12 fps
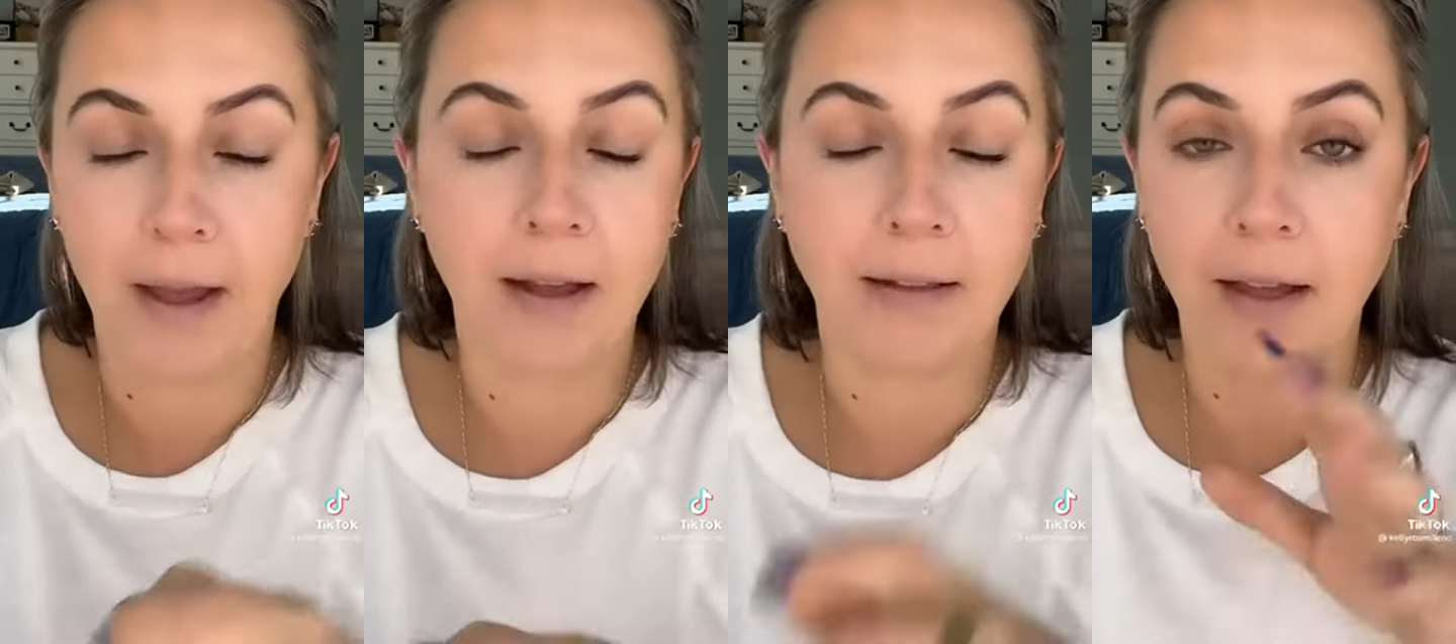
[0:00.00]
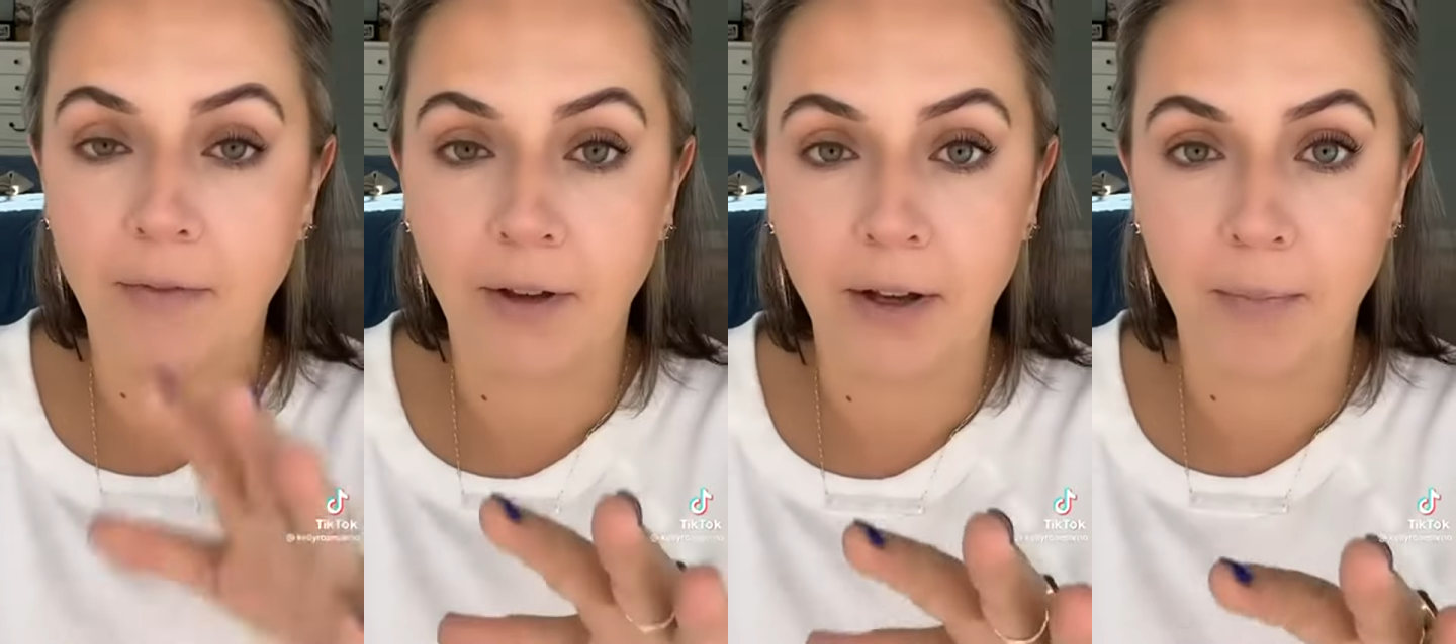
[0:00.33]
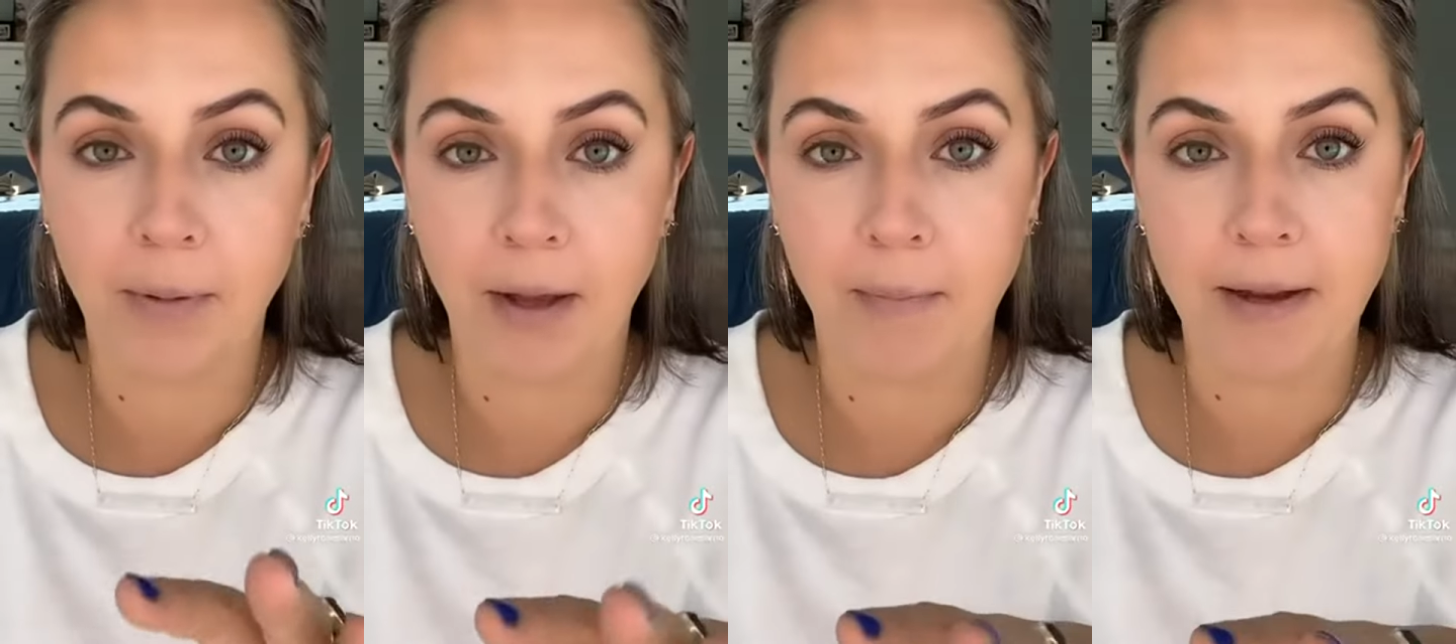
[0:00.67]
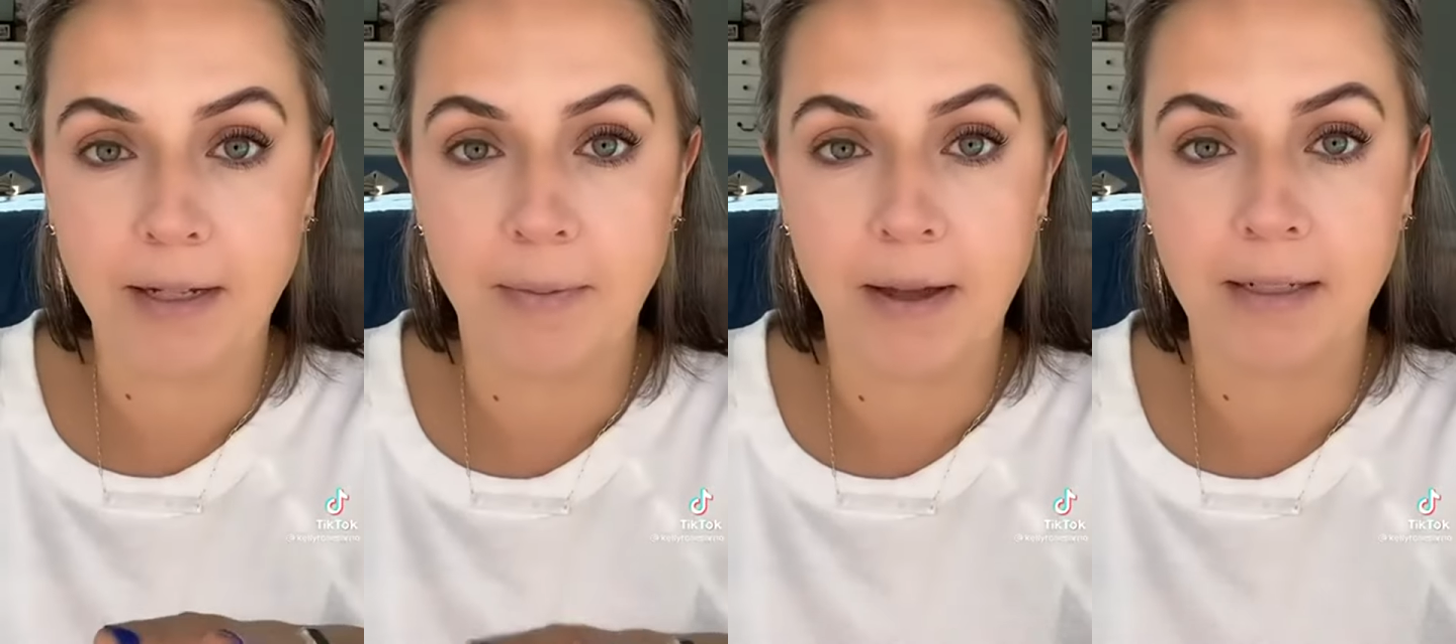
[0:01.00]
I love a good
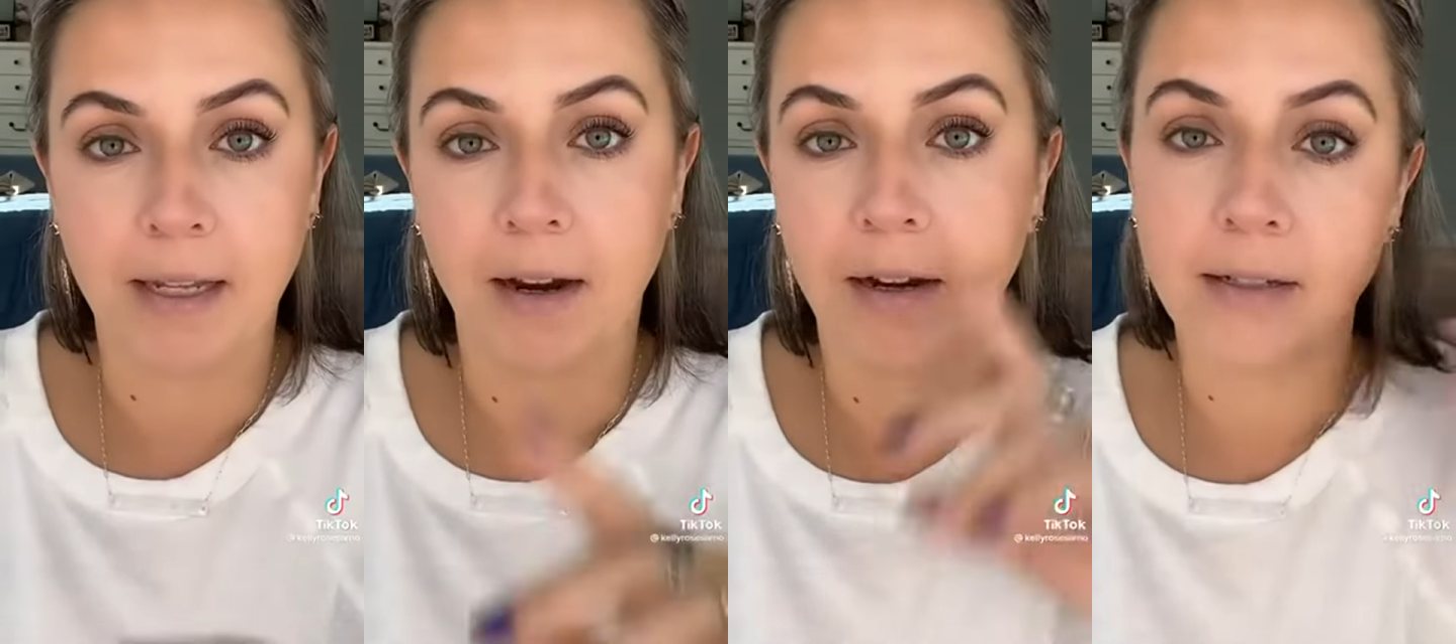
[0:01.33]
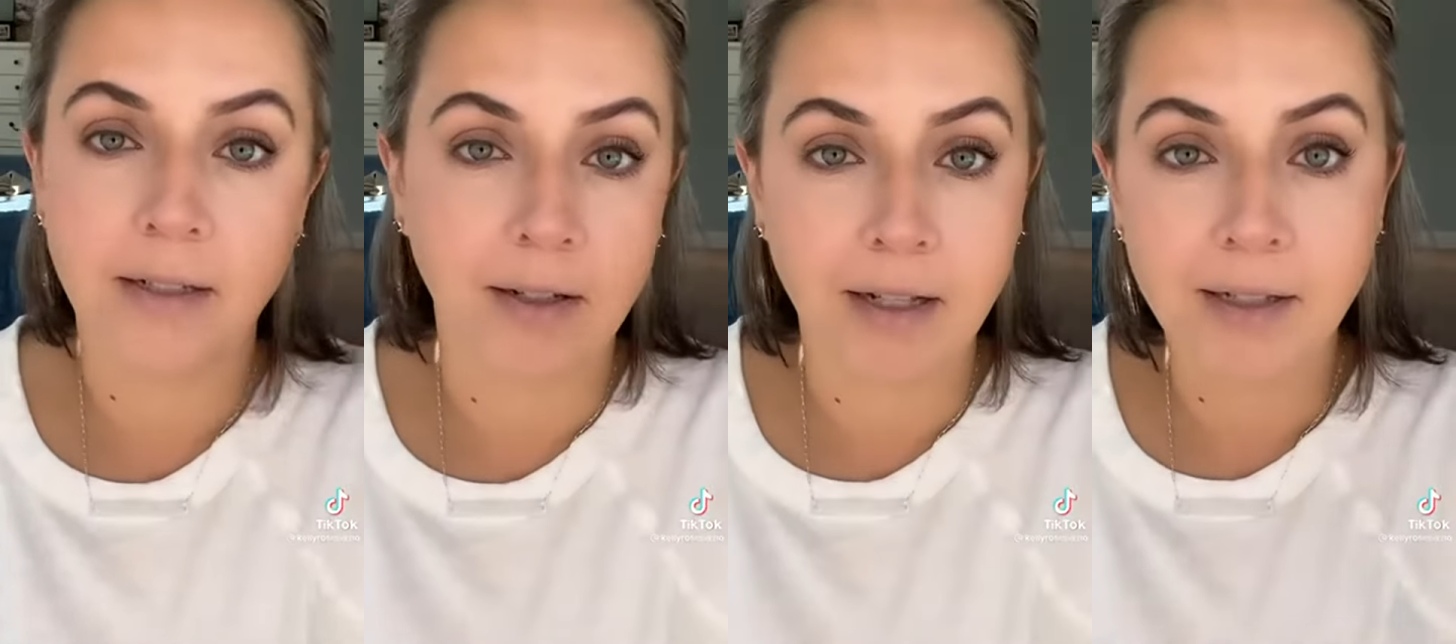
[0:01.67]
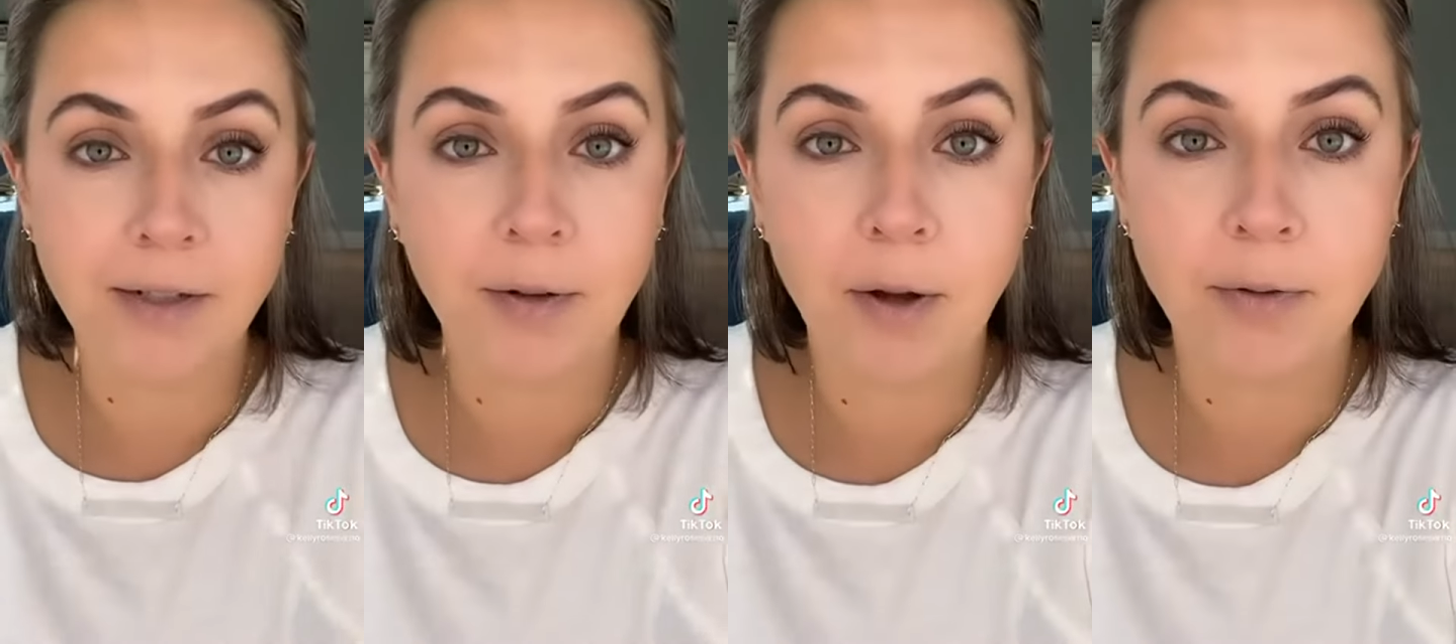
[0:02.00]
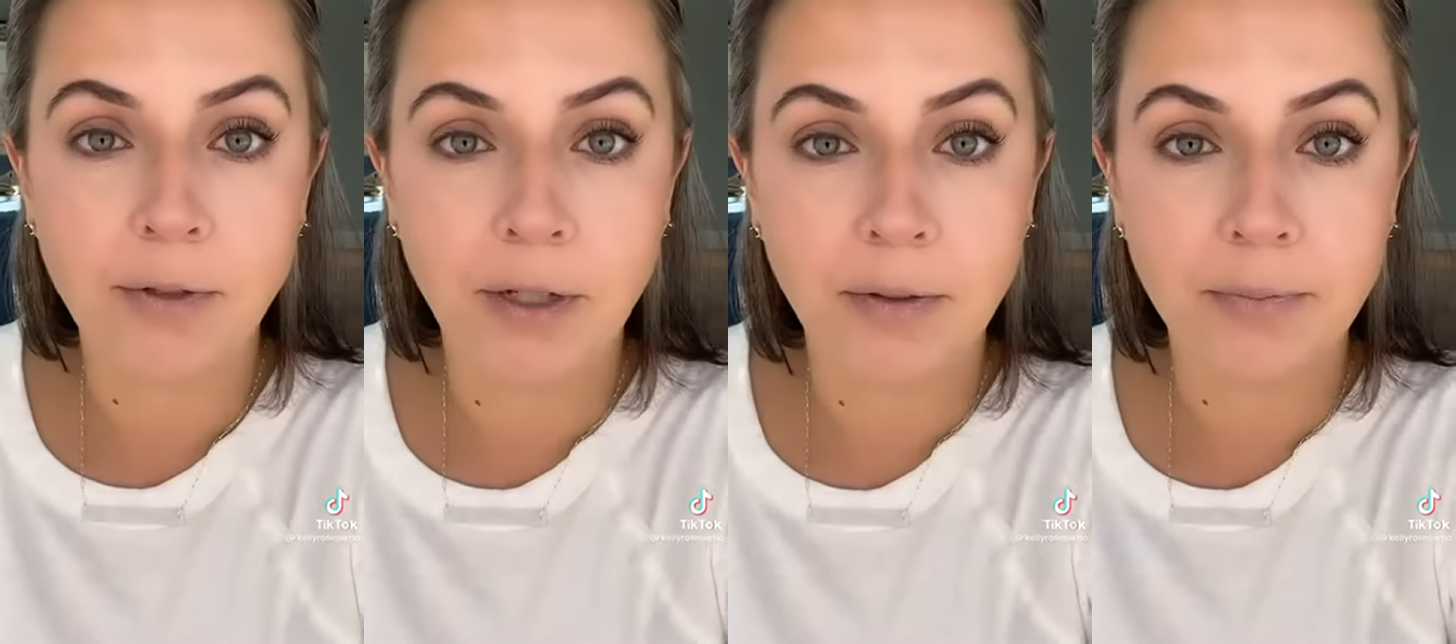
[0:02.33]
pigmented mascara. So let's do coat
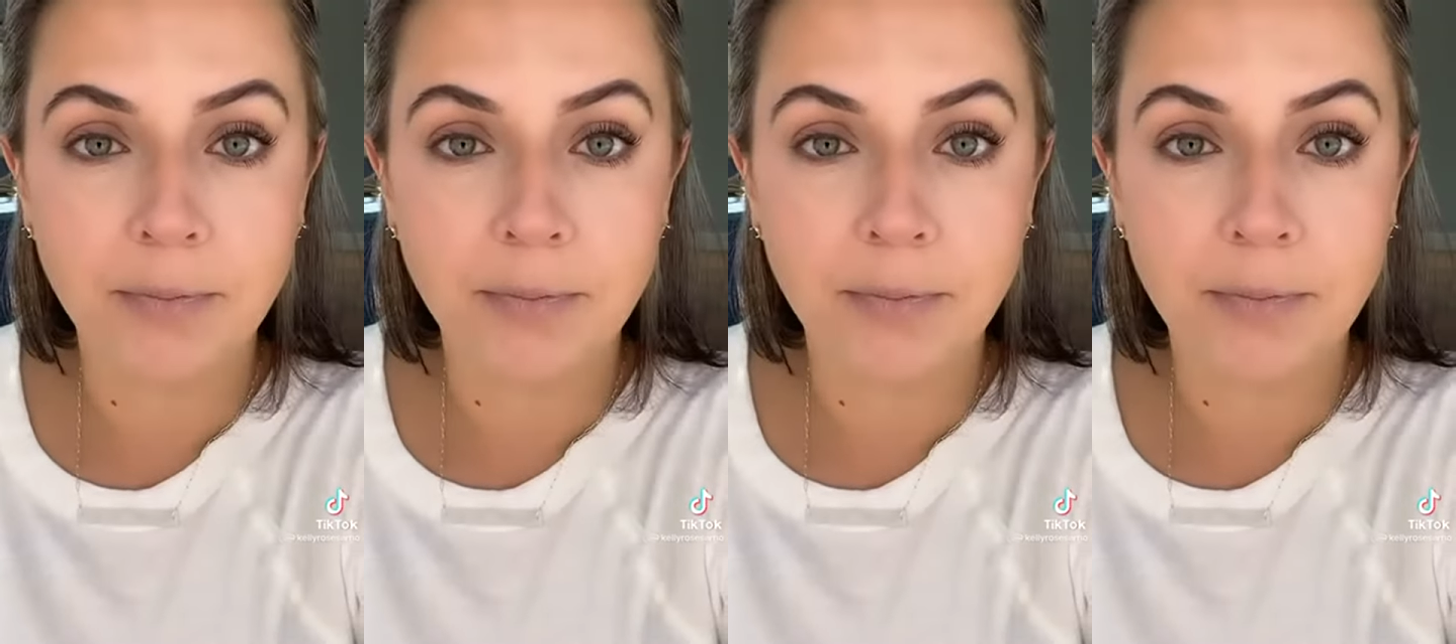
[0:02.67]
two.